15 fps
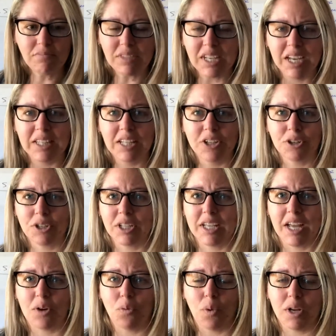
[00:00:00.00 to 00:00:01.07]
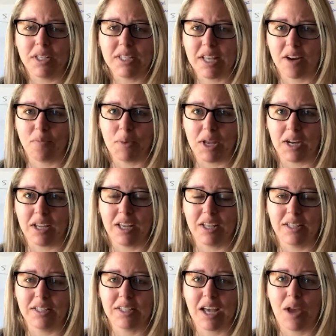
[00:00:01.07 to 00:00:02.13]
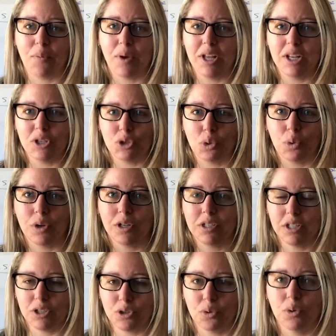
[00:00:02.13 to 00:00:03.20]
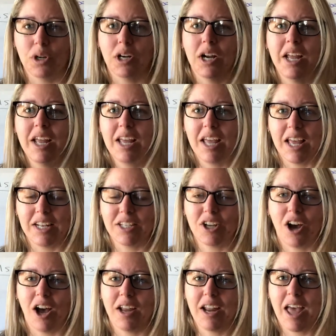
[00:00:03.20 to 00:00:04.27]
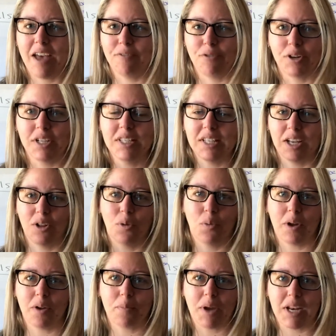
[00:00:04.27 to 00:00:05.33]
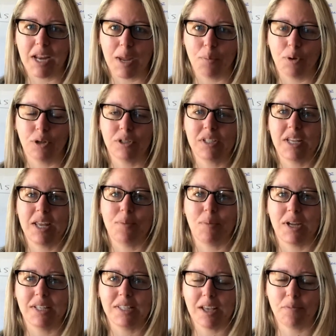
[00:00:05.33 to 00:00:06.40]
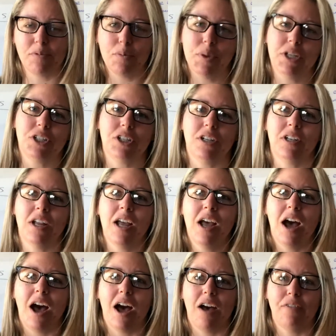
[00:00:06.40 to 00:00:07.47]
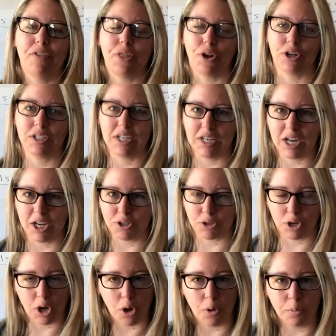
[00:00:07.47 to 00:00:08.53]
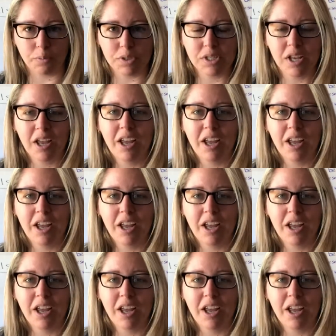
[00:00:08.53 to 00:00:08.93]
I literally had one set of mannequins. I went door to door and taught every single one of my neighbors in my subdivision of 1,300 homes.